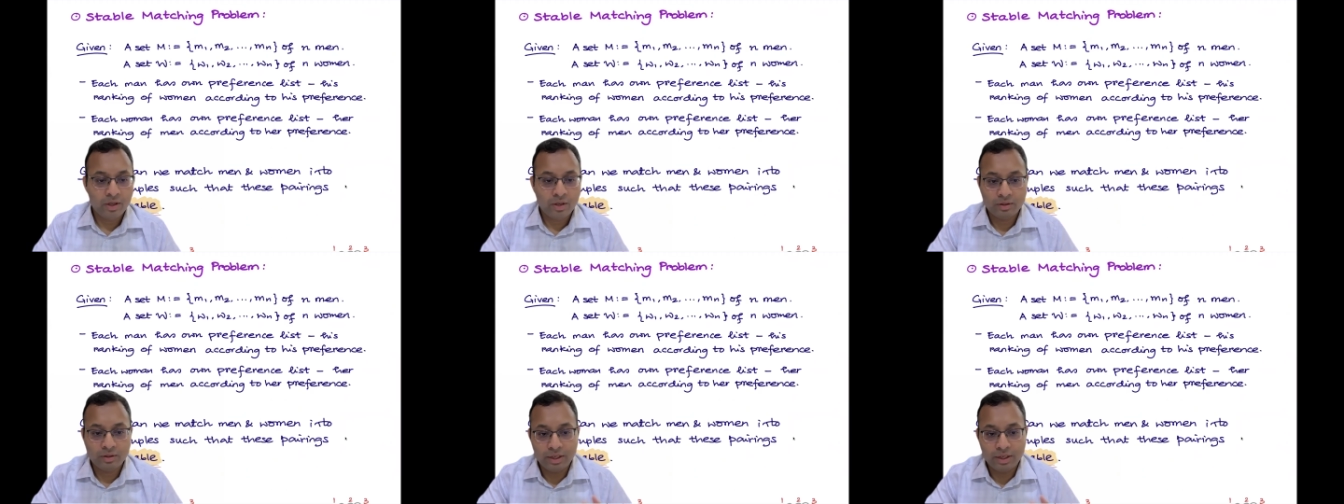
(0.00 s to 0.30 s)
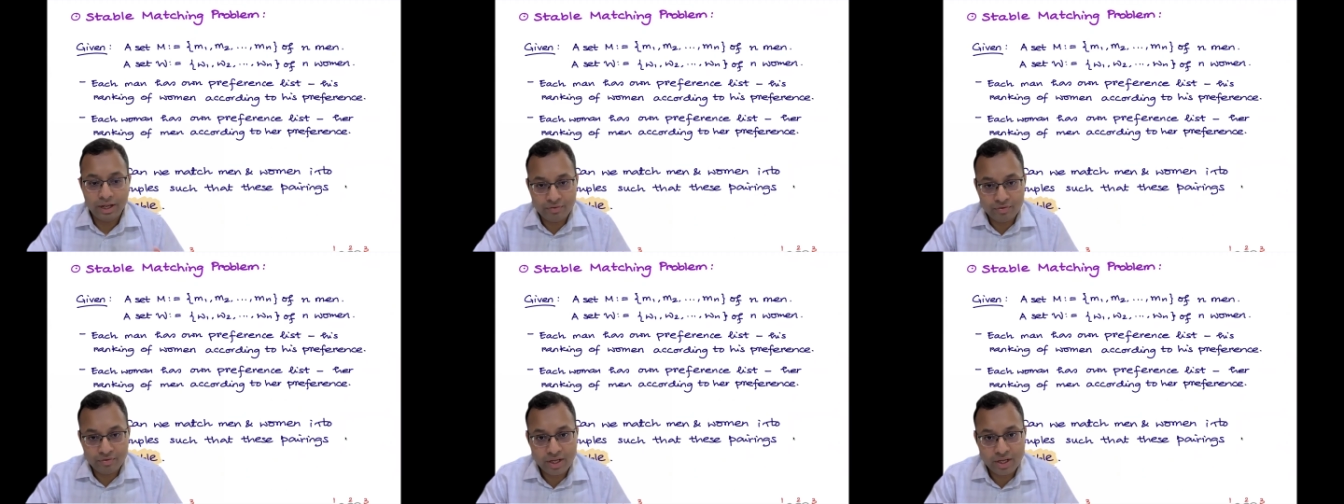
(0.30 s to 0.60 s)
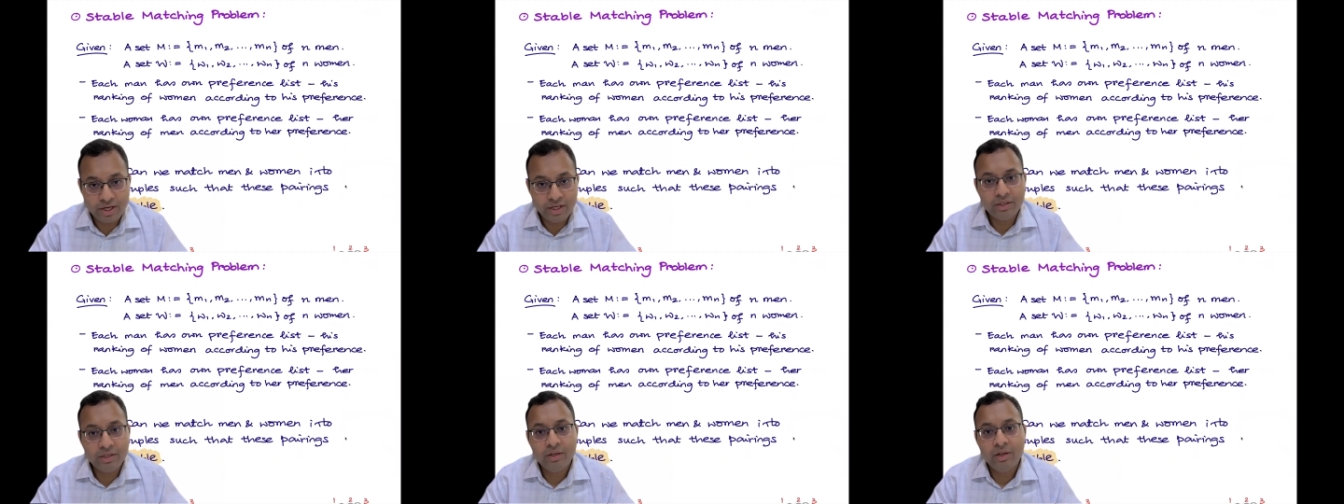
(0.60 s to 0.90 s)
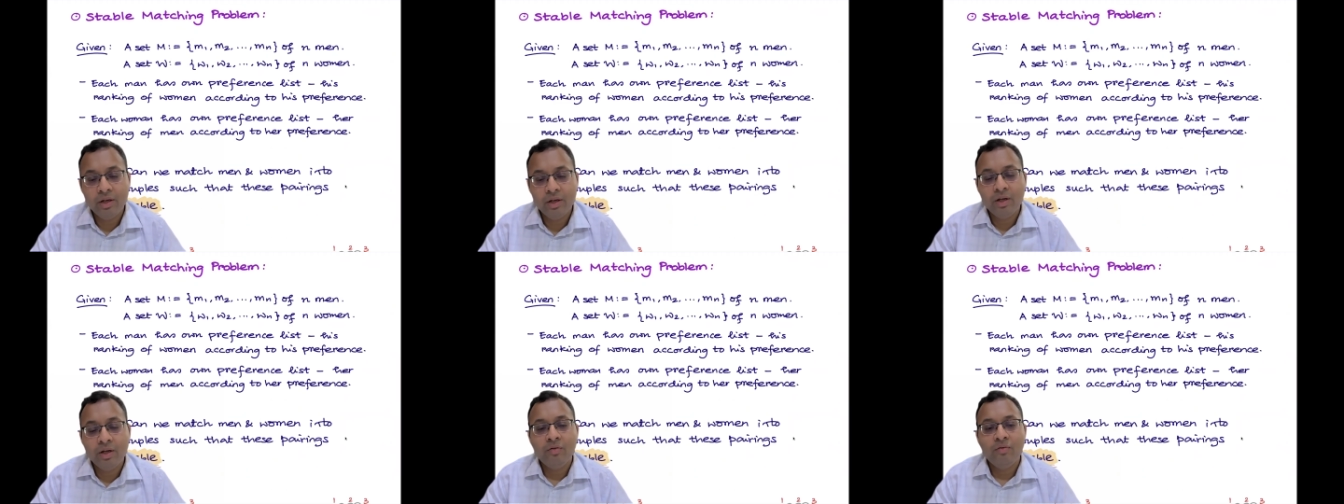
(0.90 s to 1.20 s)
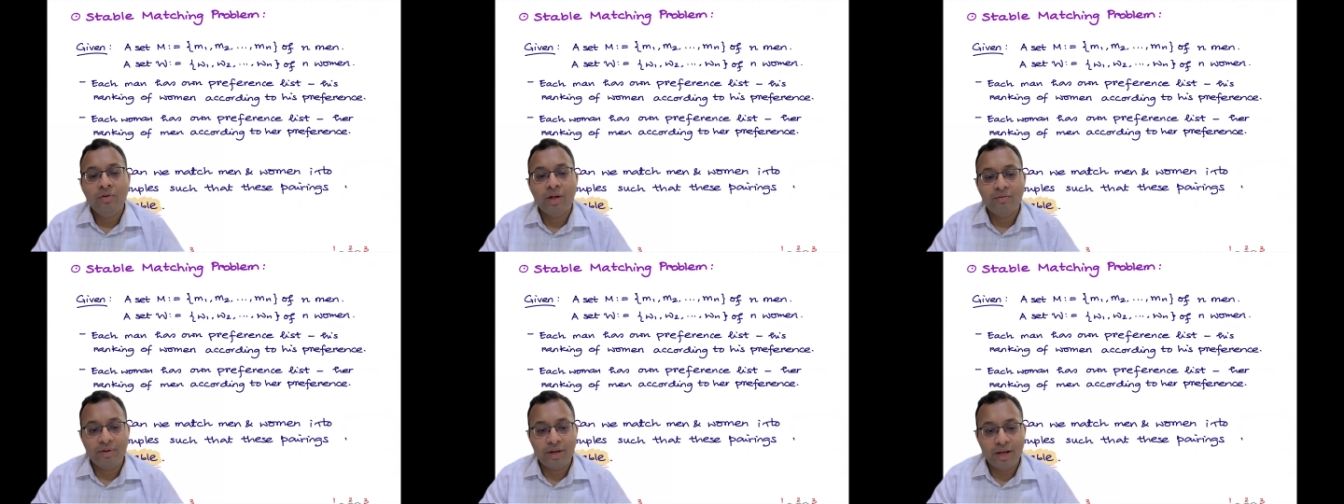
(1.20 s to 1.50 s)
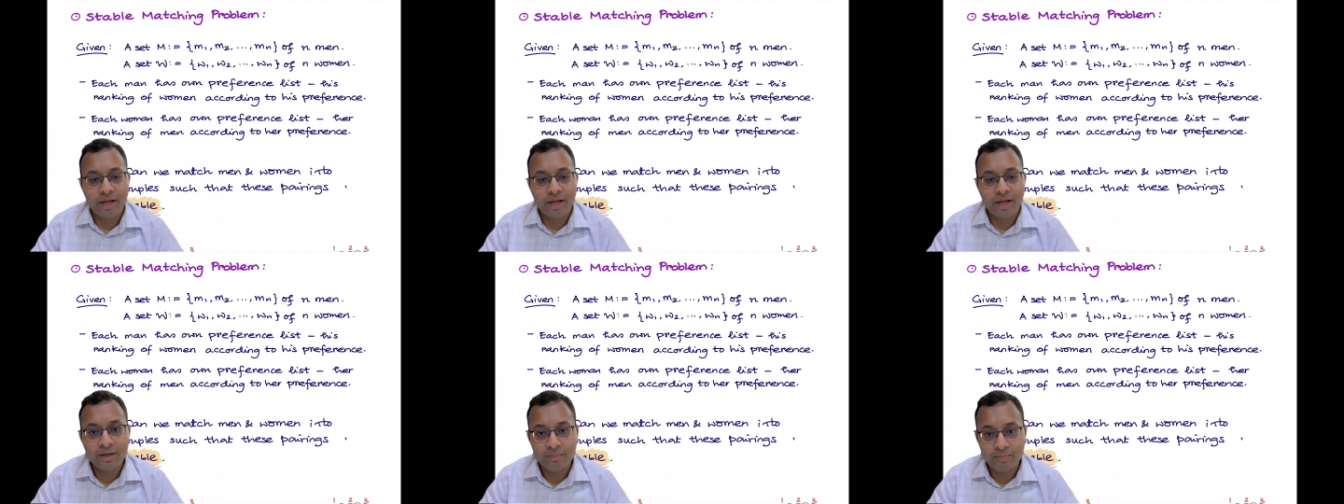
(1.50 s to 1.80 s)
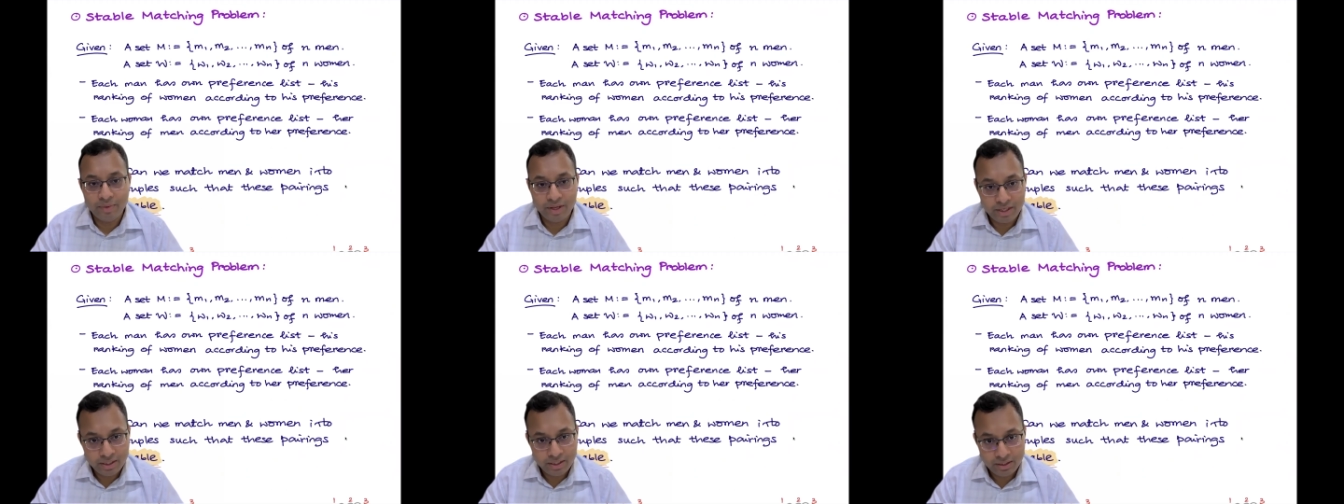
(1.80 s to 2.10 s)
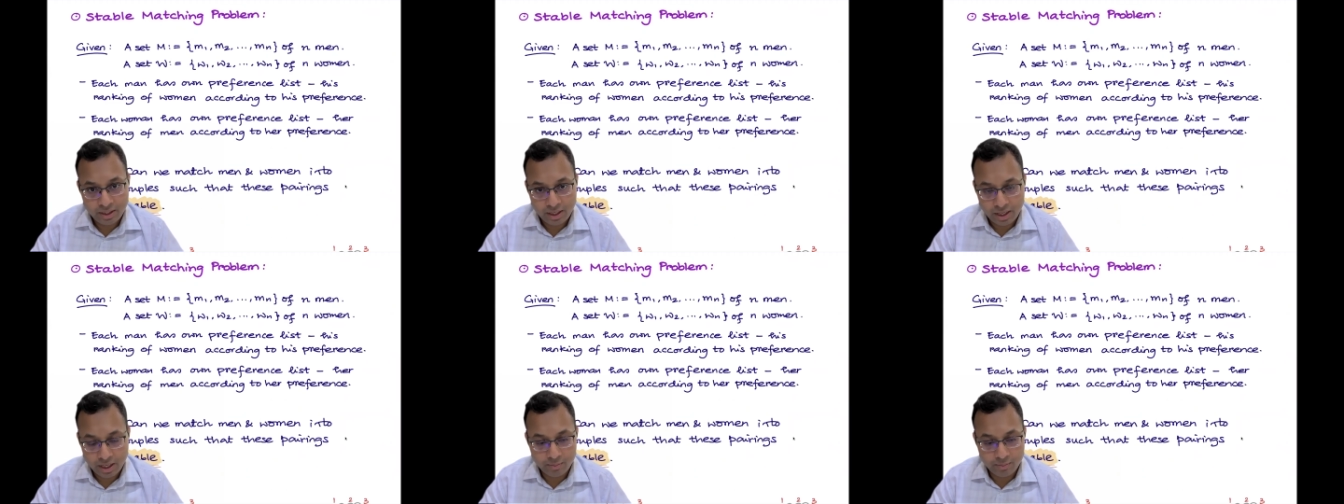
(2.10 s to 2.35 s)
On the left side, we have n men,